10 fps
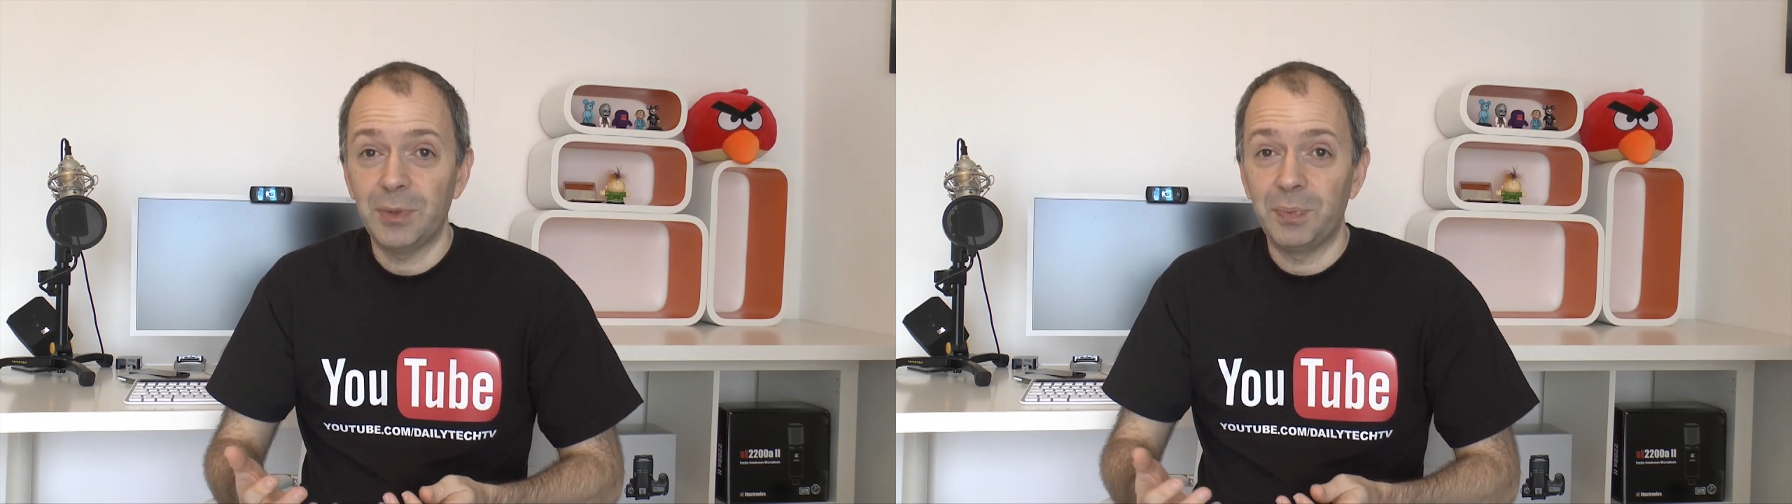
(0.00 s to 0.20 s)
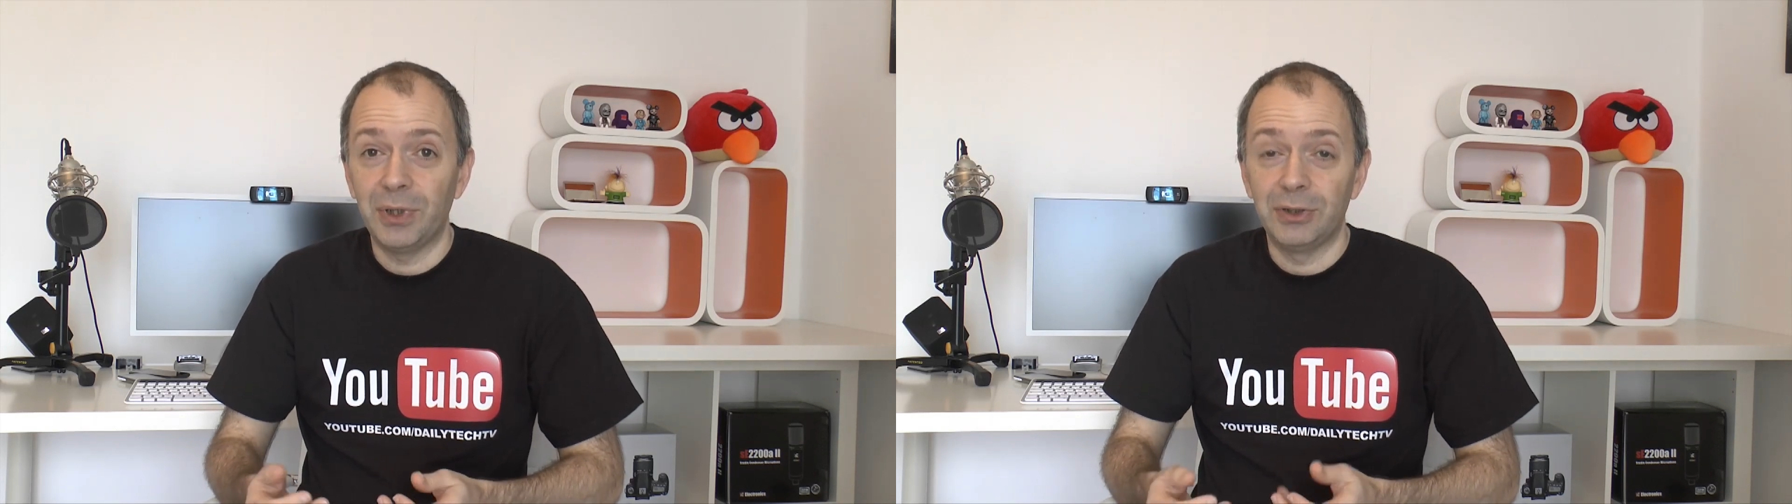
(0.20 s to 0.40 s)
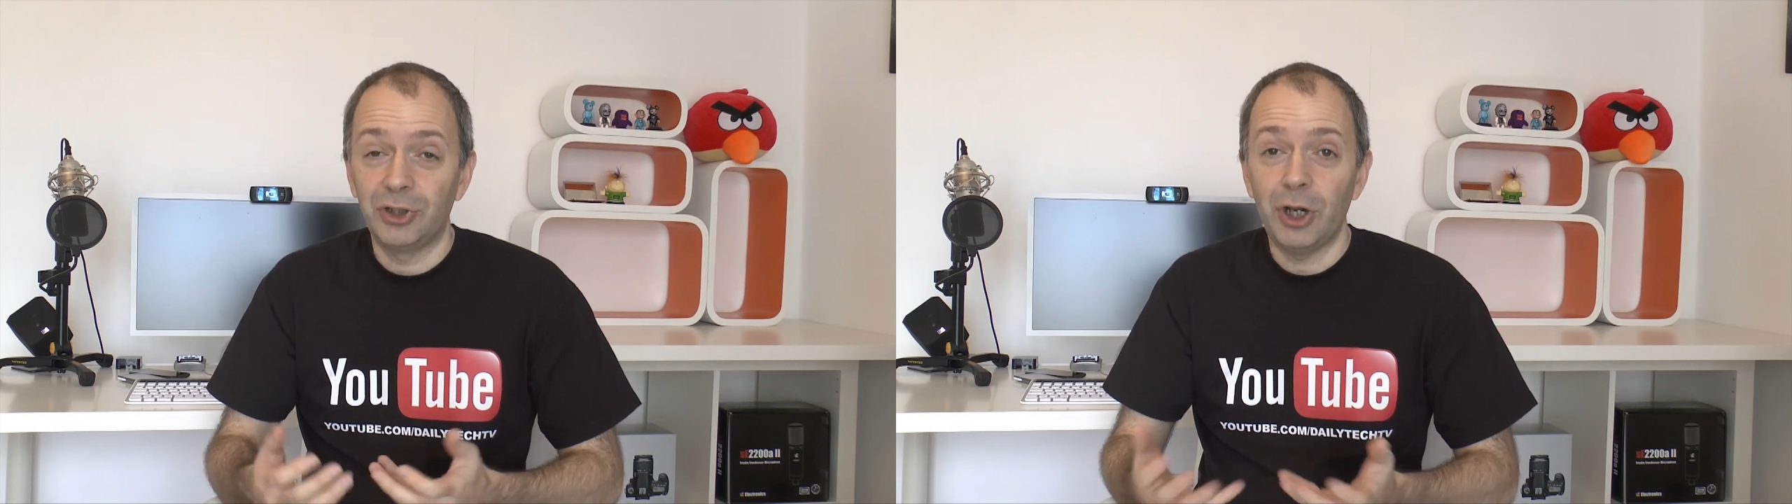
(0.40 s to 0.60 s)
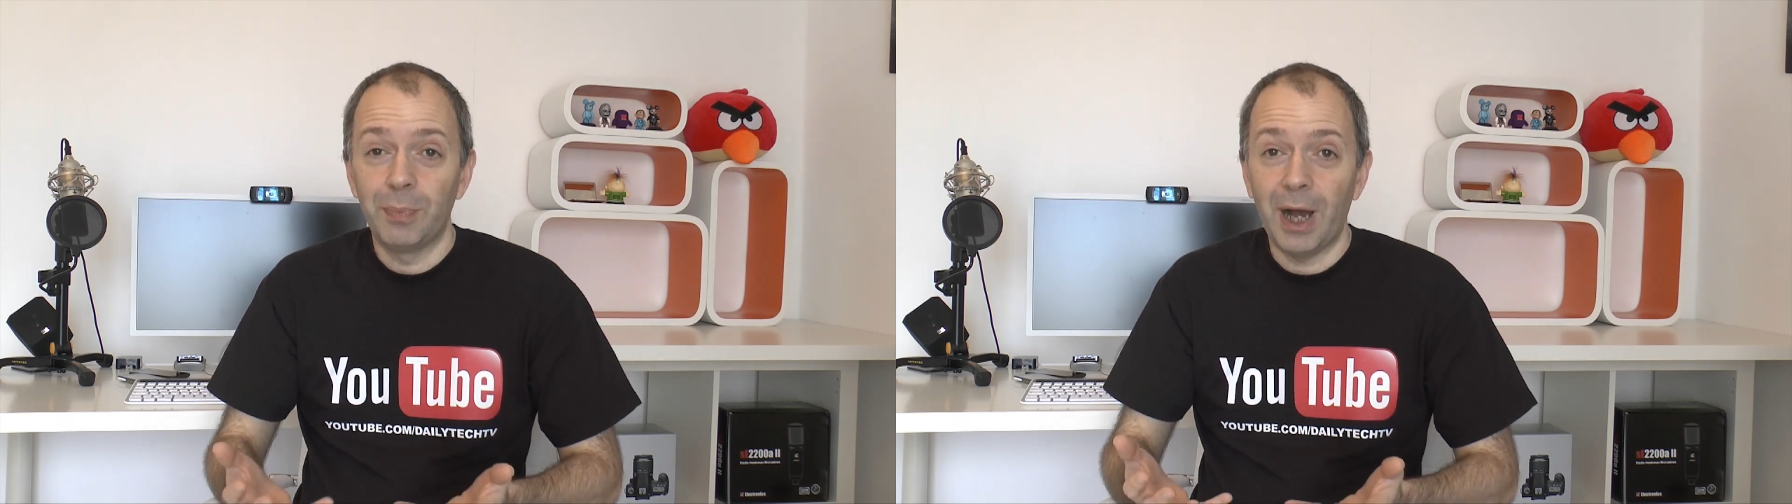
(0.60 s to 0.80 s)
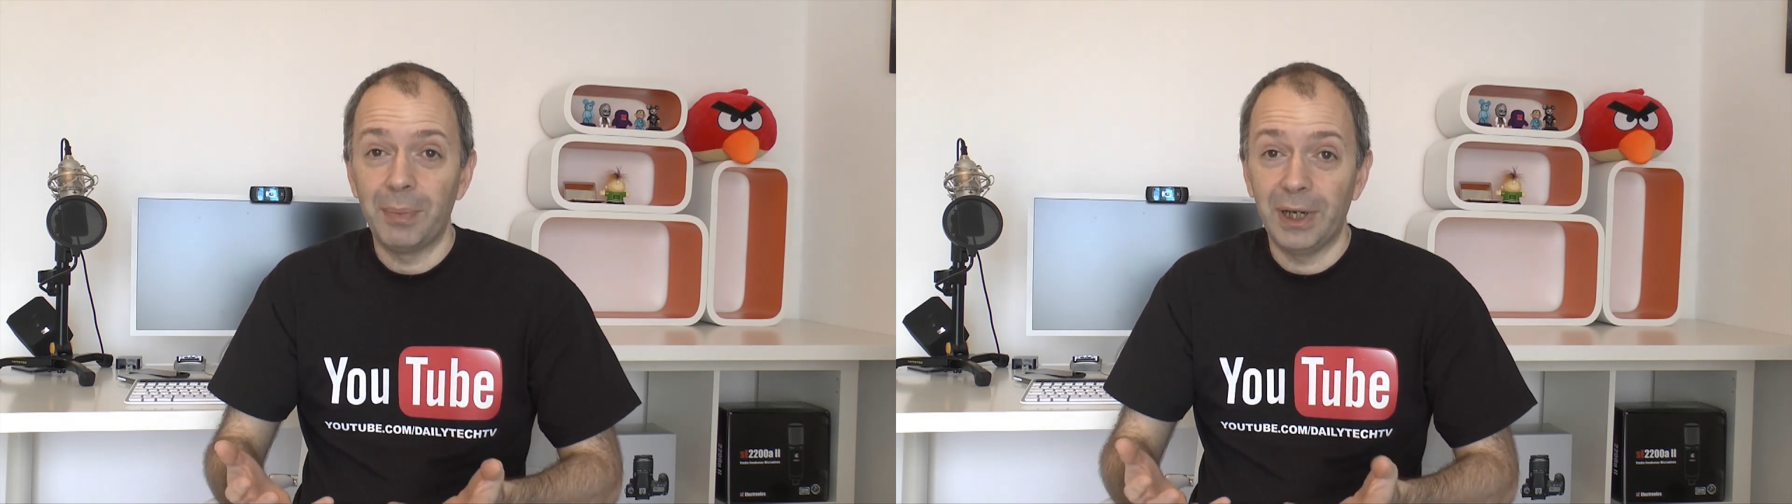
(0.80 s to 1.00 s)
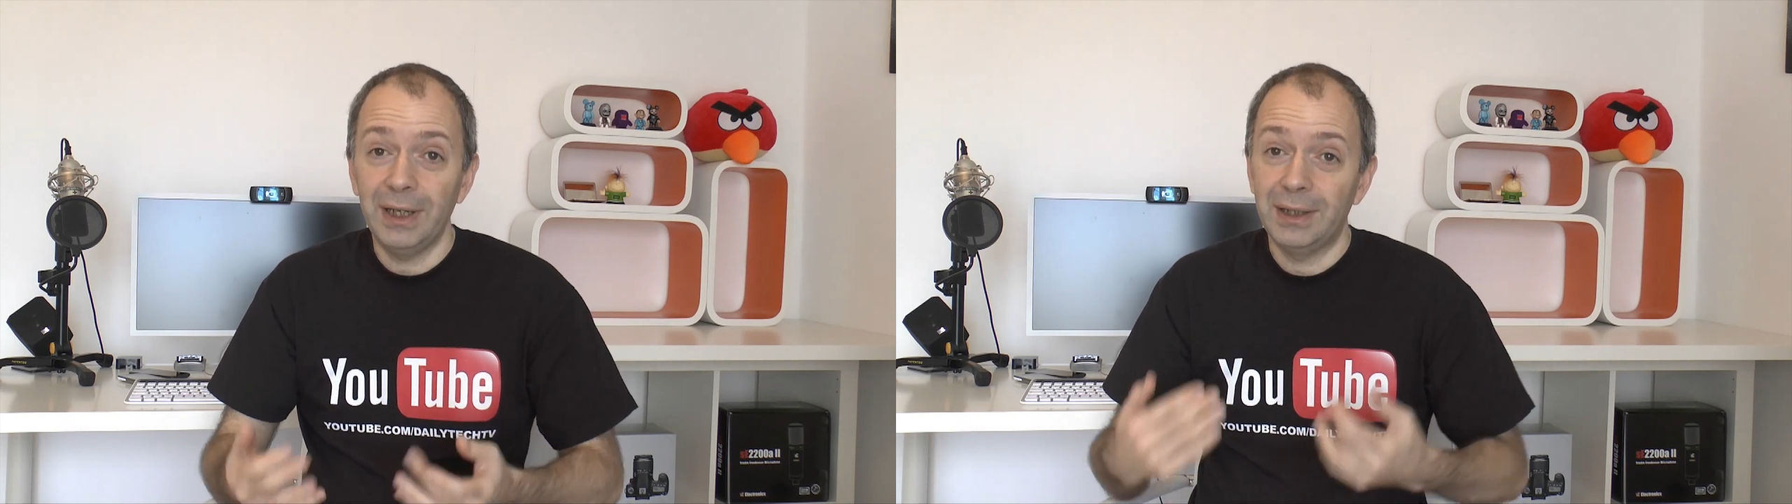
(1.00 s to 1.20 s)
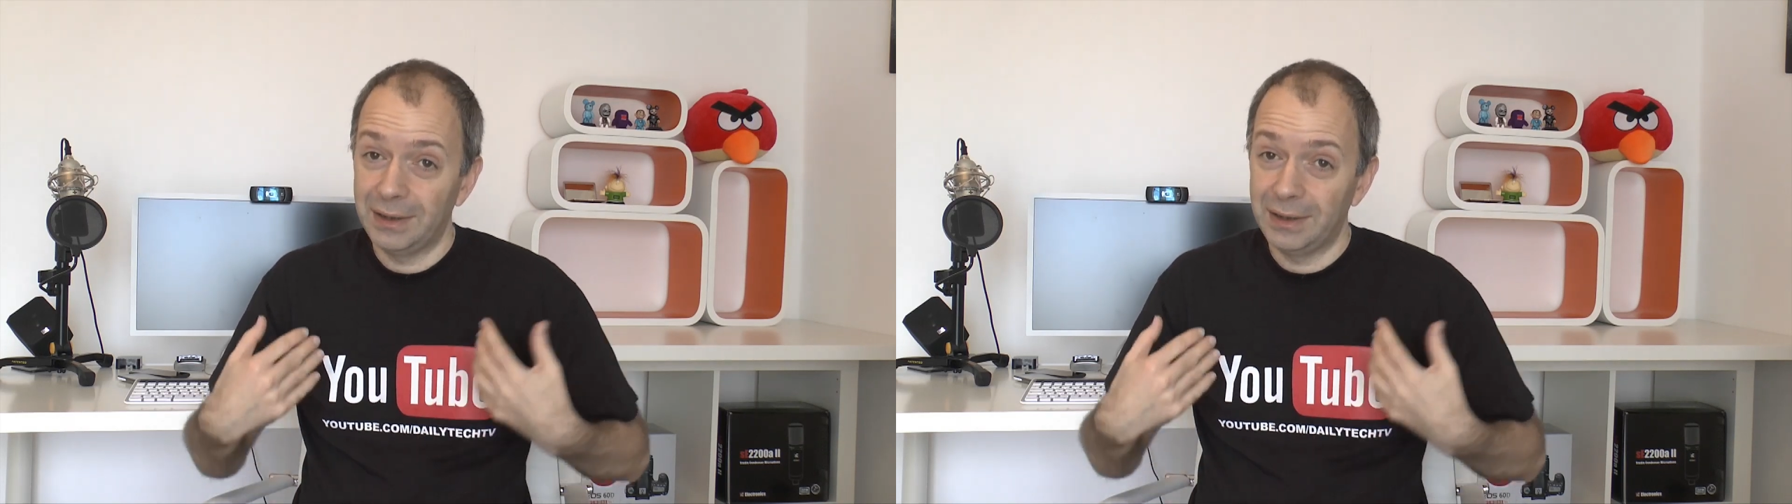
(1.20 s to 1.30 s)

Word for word: but Joe Public,